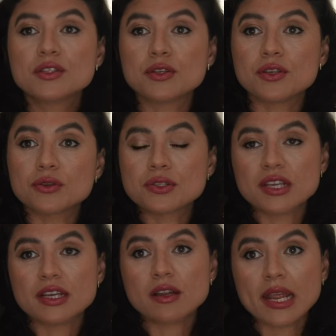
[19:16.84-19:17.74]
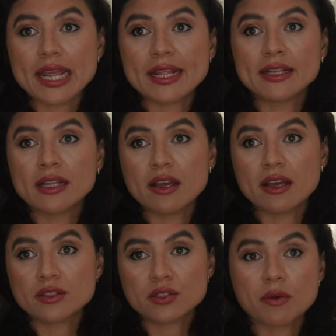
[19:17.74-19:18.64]
to use it in
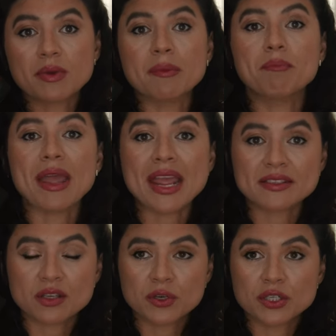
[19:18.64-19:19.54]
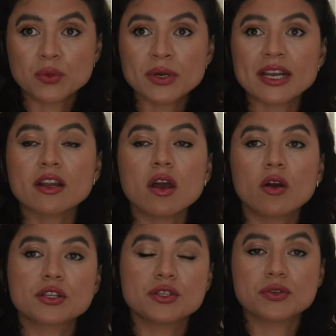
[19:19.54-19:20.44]
some campaigns that we're doing,
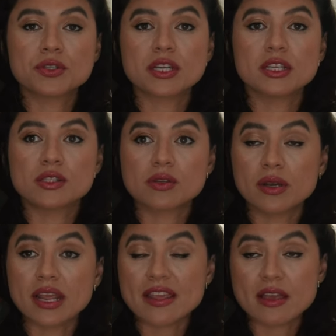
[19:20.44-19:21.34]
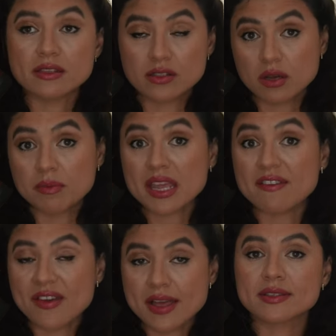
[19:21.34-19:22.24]
or to use it in some
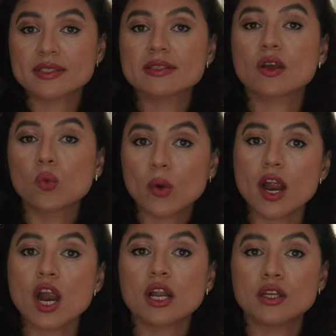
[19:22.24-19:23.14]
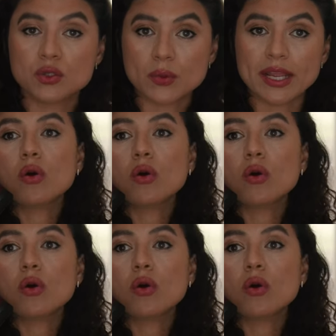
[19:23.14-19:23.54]
events that we're doing.